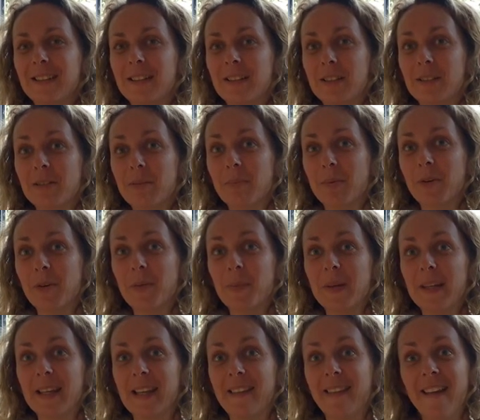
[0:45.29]
to support
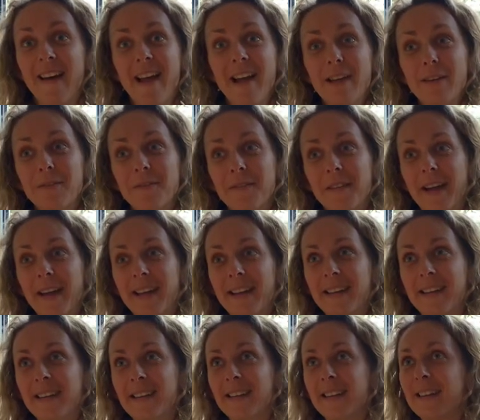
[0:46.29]
me in life,
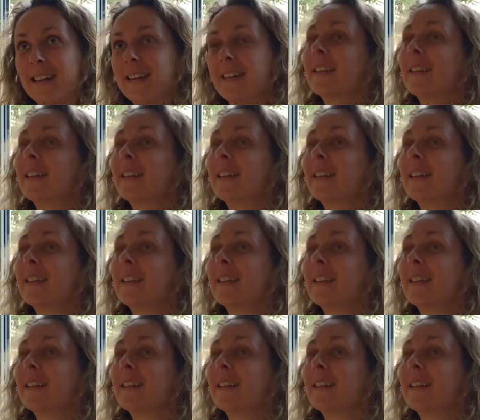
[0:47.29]
and